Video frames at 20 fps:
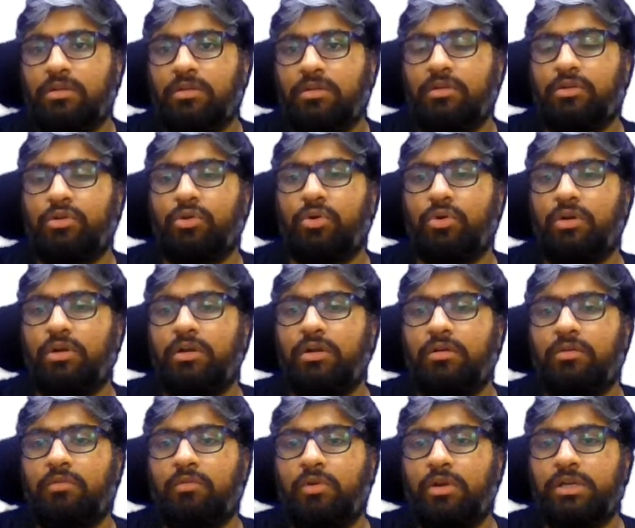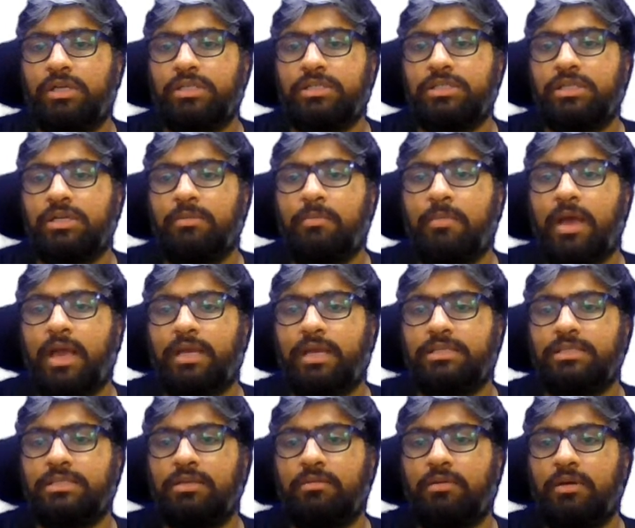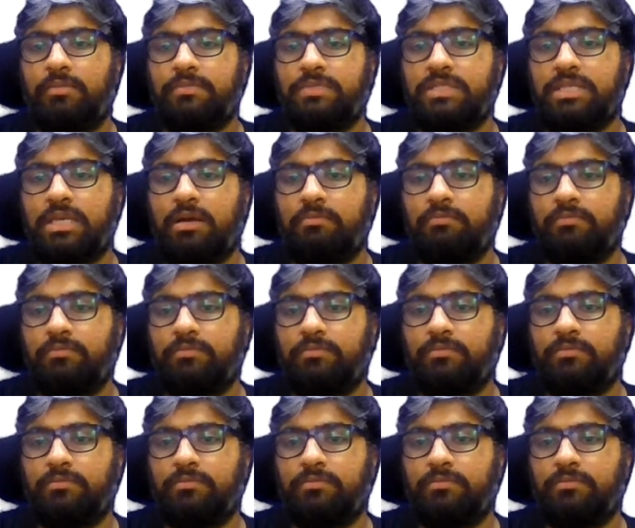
rolled. What is the maximum sum?